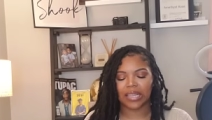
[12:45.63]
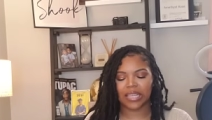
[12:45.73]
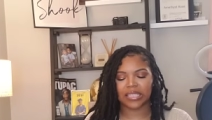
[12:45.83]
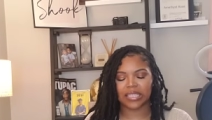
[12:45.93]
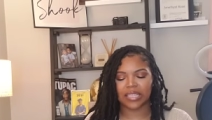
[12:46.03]

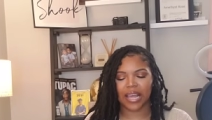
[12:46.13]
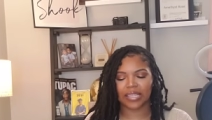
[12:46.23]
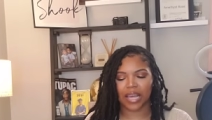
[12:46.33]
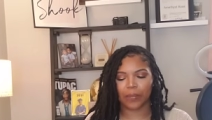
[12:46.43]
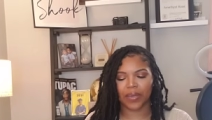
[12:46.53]
This is
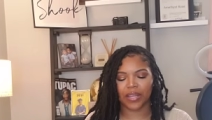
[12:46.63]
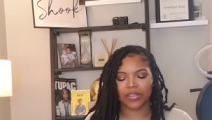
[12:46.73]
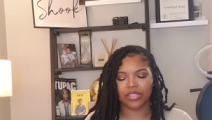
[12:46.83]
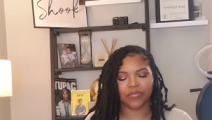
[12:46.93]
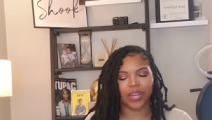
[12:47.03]
that type of
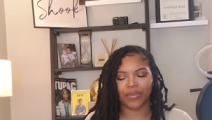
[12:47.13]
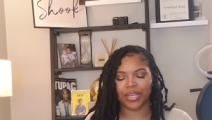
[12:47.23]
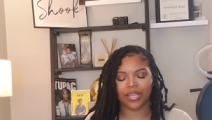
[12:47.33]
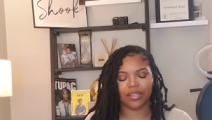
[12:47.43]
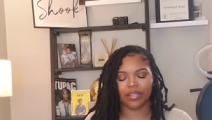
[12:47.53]
energy.
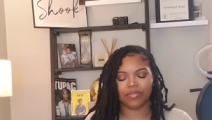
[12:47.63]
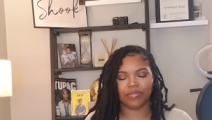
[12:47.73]
Very,